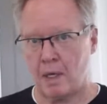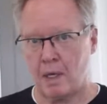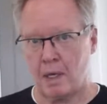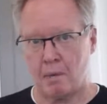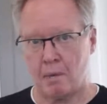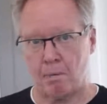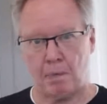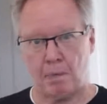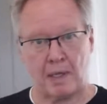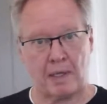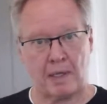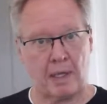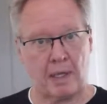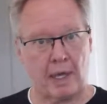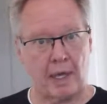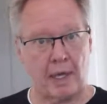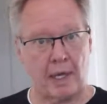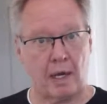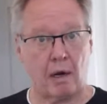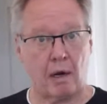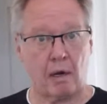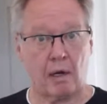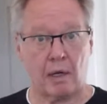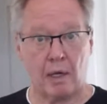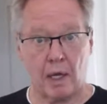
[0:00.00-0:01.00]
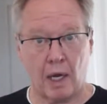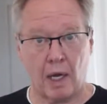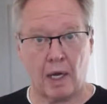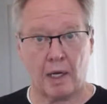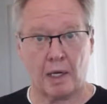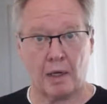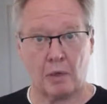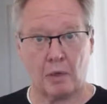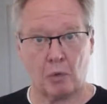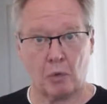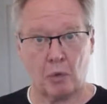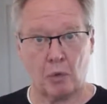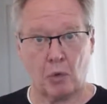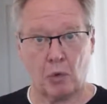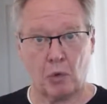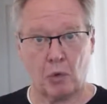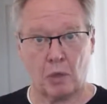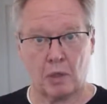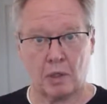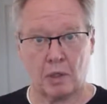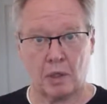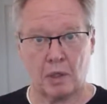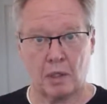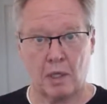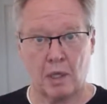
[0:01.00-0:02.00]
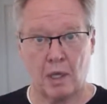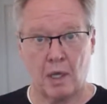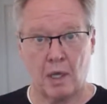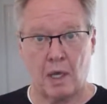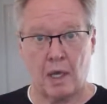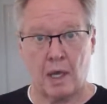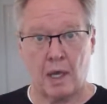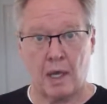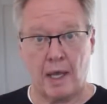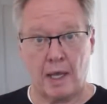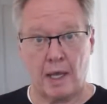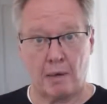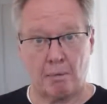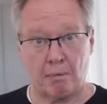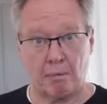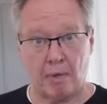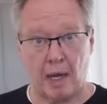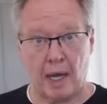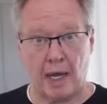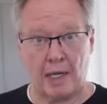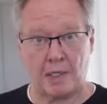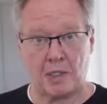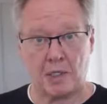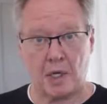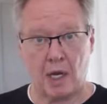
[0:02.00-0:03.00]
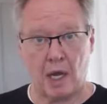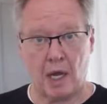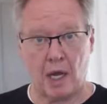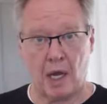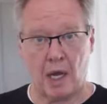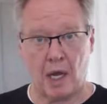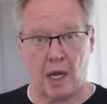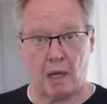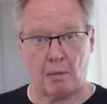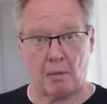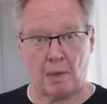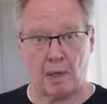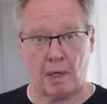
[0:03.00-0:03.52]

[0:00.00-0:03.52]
but they are not enrolled. And my job